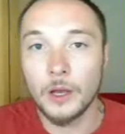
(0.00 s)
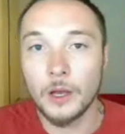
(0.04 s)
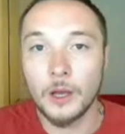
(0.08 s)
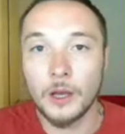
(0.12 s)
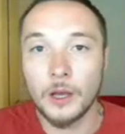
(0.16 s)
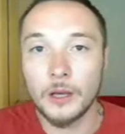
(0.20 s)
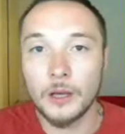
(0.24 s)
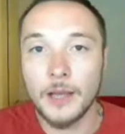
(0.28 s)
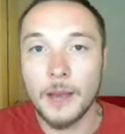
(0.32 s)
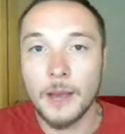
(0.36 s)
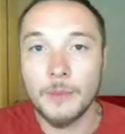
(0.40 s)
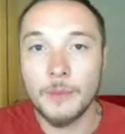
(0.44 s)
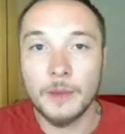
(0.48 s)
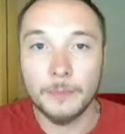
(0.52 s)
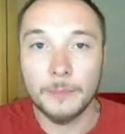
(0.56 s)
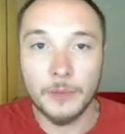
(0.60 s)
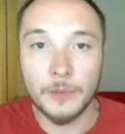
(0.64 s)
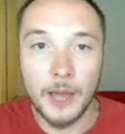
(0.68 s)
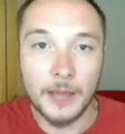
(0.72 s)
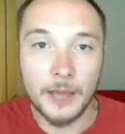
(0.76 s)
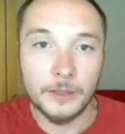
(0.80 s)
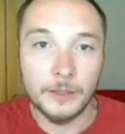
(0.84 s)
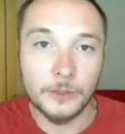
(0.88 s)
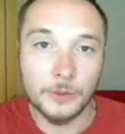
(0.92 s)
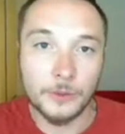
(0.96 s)
uh, gamma
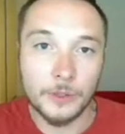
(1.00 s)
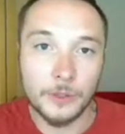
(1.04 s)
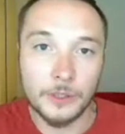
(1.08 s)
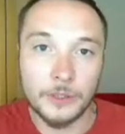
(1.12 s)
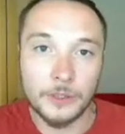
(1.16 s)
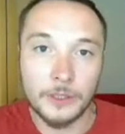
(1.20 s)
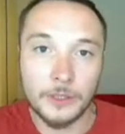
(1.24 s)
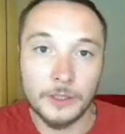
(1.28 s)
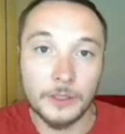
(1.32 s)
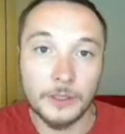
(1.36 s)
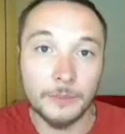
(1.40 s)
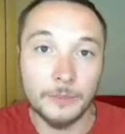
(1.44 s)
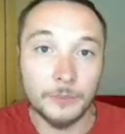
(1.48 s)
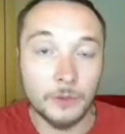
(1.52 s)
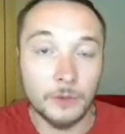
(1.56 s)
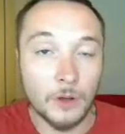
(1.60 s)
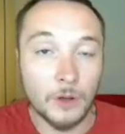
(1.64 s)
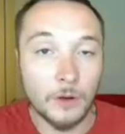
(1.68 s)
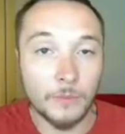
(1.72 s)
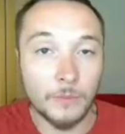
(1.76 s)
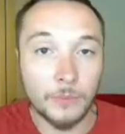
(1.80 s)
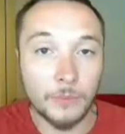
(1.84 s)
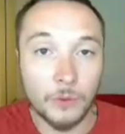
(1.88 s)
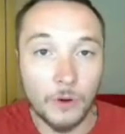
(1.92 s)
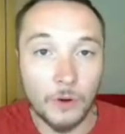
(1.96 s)
applied to it in the
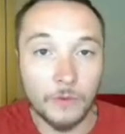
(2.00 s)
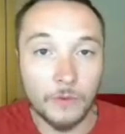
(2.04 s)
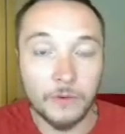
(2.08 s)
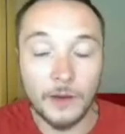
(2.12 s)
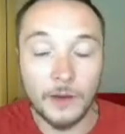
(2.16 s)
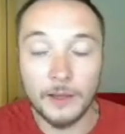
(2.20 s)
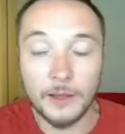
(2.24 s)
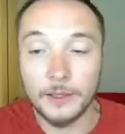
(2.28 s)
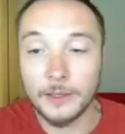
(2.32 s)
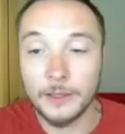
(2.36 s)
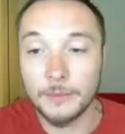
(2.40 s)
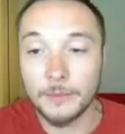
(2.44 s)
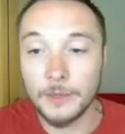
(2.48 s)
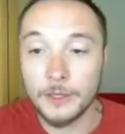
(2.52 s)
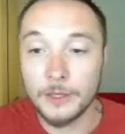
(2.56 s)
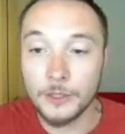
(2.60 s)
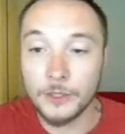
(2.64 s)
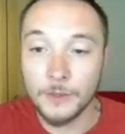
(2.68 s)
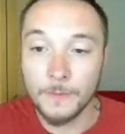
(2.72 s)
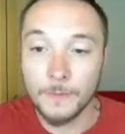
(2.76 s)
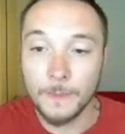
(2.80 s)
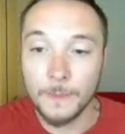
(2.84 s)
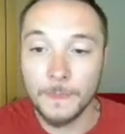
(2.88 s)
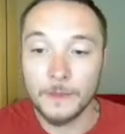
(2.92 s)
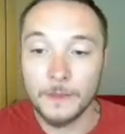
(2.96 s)
profile
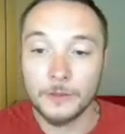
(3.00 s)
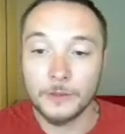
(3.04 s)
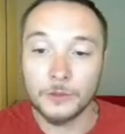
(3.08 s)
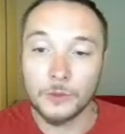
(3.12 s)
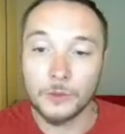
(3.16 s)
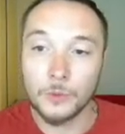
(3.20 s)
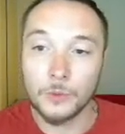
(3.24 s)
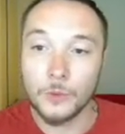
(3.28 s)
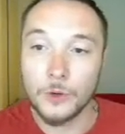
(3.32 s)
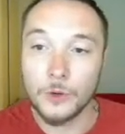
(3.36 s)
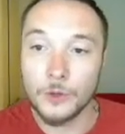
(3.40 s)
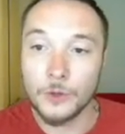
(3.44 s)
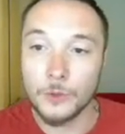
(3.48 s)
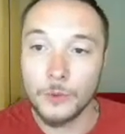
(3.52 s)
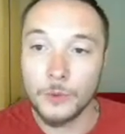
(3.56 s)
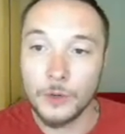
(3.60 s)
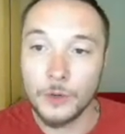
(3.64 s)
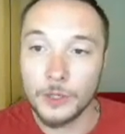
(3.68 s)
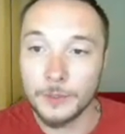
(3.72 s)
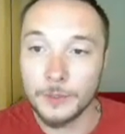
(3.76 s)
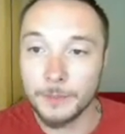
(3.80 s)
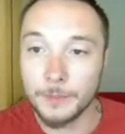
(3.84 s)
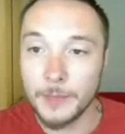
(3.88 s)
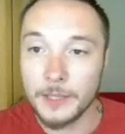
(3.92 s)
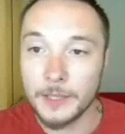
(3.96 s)
image so what you
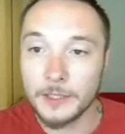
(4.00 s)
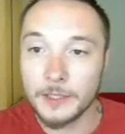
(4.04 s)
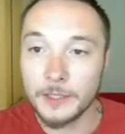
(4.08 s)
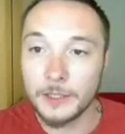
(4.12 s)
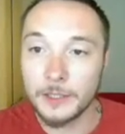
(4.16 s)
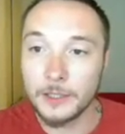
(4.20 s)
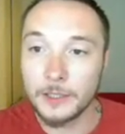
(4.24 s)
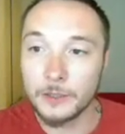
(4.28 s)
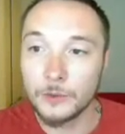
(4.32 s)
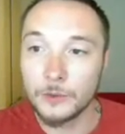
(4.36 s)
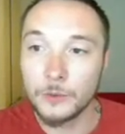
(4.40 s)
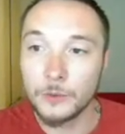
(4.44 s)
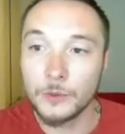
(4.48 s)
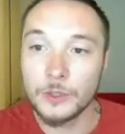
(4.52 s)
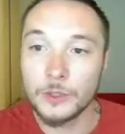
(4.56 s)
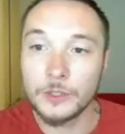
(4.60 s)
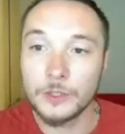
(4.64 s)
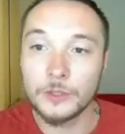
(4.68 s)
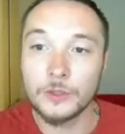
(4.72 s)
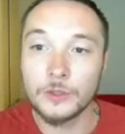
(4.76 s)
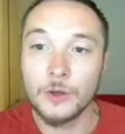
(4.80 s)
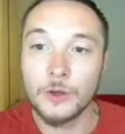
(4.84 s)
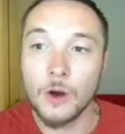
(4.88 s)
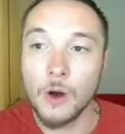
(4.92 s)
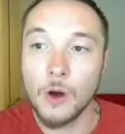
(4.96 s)
want to basically do
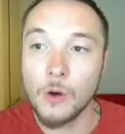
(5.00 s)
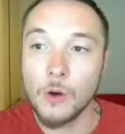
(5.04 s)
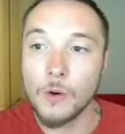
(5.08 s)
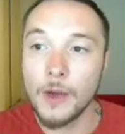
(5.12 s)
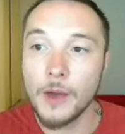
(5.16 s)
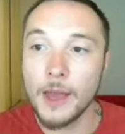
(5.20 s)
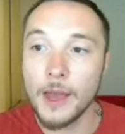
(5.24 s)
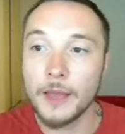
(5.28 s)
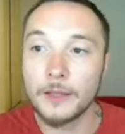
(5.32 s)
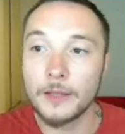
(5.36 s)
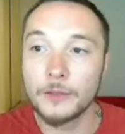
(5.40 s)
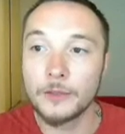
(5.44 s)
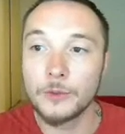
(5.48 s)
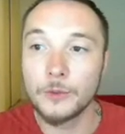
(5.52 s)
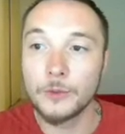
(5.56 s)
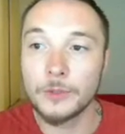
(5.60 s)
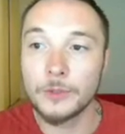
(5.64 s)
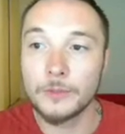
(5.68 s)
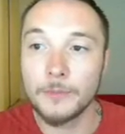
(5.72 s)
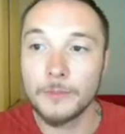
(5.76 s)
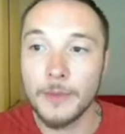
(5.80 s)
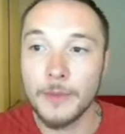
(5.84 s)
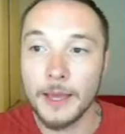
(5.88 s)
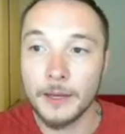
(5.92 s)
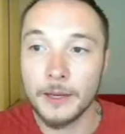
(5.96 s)
is go and do
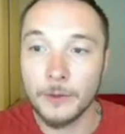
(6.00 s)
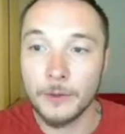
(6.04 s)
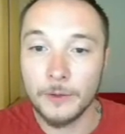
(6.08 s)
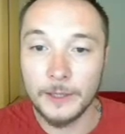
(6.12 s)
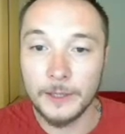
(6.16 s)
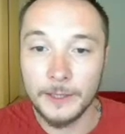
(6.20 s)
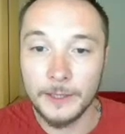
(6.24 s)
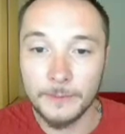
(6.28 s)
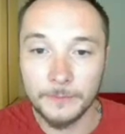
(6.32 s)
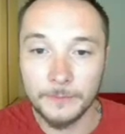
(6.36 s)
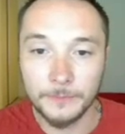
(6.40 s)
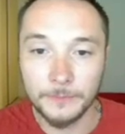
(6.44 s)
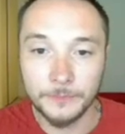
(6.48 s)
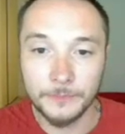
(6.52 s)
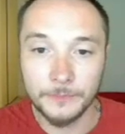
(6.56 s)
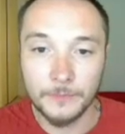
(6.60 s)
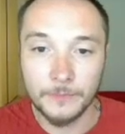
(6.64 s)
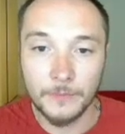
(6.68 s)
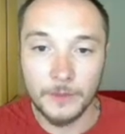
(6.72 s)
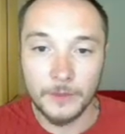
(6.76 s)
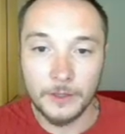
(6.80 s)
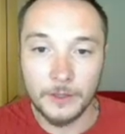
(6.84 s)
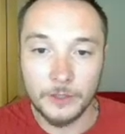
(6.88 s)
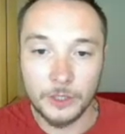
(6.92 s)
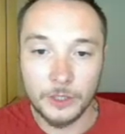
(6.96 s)
it manually
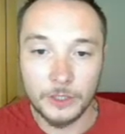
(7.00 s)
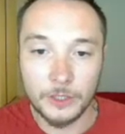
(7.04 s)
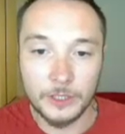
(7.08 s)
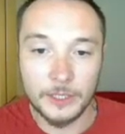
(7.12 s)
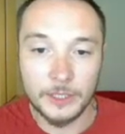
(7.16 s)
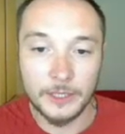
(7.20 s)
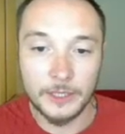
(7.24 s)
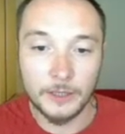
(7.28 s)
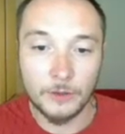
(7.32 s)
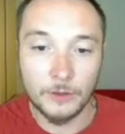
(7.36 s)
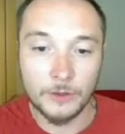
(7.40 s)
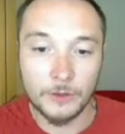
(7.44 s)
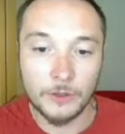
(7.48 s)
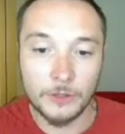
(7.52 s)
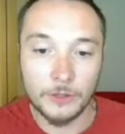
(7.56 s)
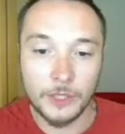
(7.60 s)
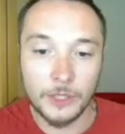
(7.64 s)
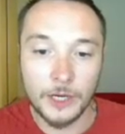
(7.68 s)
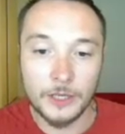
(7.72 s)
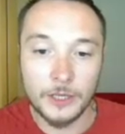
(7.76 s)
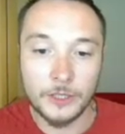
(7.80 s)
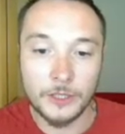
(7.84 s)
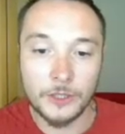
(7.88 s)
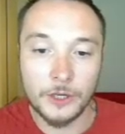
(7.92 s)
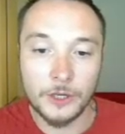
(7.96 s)
just click on your
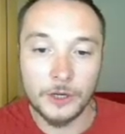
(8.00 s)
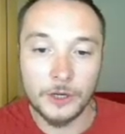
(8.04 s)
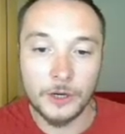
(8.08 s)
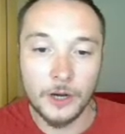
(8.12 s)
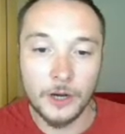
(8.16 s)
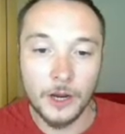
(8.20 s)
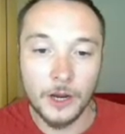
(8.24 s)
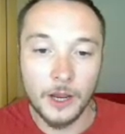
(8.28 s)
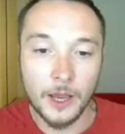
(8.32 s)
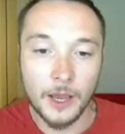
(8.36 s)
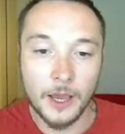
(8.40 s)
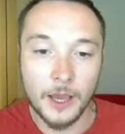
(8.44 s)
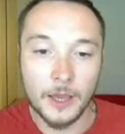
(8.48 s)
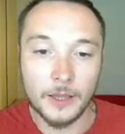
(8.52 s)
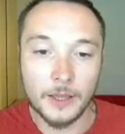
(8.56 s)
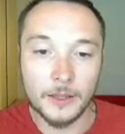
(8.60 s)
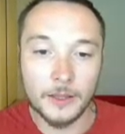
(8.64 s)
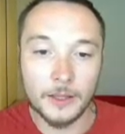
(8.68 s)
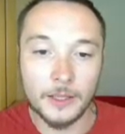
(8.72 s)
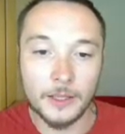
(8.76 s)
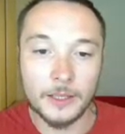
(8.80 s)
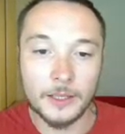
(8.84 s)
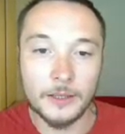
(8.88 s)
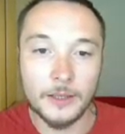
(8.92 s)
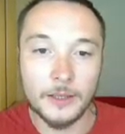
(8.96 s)
texture
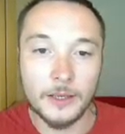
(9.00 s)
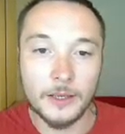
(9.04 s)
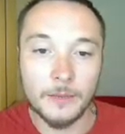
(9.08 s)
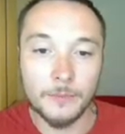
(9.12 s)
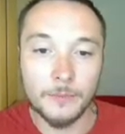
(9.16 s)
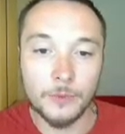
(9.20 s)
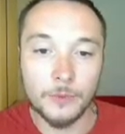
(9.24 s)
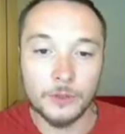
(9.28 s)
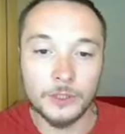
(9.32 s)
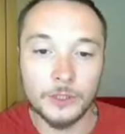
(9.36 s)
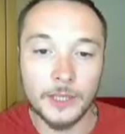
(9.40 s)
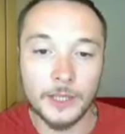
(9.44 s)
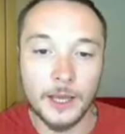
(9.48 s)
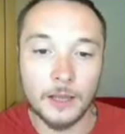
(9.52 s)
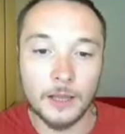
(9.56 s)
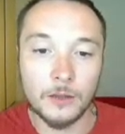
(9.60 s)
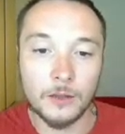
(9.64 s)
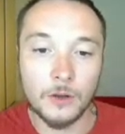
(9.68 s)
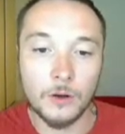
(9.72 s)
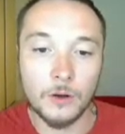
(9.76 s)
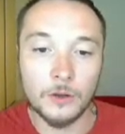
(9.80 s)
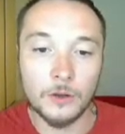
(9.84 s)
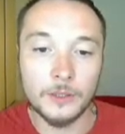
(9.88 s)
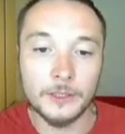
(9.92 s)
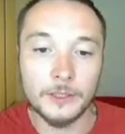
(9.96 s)
and in the import
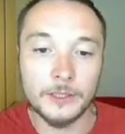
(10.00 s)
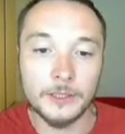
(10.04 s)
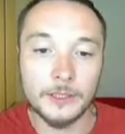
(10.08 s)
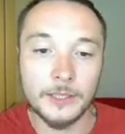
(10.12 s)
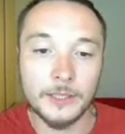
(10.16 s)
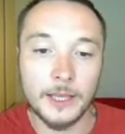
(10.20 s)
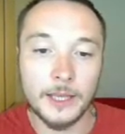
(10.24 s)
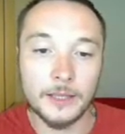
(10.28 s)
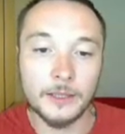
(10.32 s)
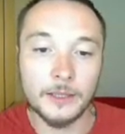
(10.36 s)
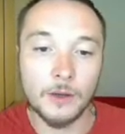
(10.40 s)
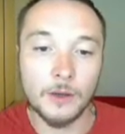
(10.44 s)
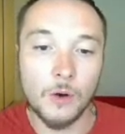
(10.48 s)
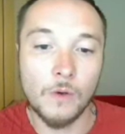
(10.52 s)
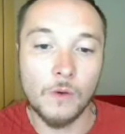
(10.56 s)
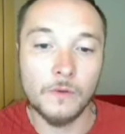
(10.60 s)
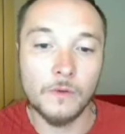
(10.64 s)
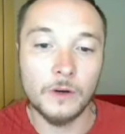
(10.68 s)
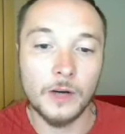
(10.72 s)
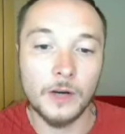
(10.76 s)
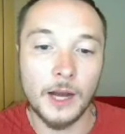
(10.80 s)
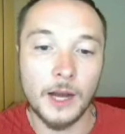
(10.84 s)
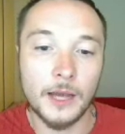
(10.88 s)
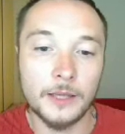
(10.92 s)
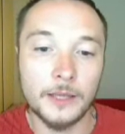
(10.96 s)
dialog set the
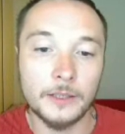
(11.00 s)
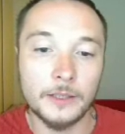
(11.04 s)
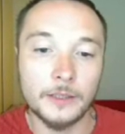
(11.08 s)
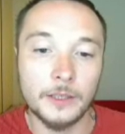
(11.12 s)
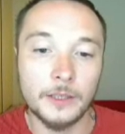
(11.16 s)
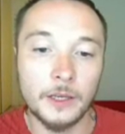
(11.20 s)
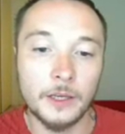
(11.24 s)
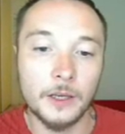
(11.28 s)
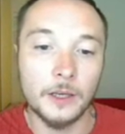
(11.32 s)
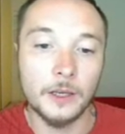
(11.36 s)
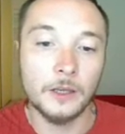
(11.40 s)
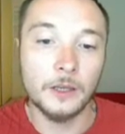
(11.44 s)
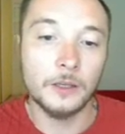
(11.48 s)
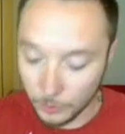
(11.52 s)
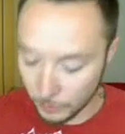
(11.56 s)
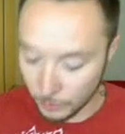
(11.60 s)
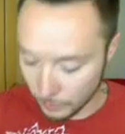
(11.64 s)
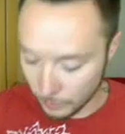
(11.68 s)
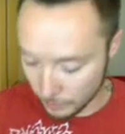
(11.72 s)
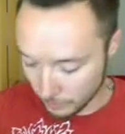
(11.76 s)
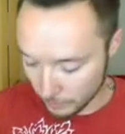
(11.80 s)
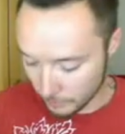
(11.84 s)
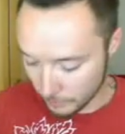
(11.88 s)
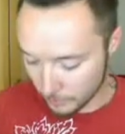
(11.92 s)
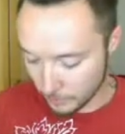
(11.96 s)
override
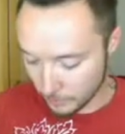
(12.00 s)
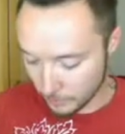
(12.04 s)
to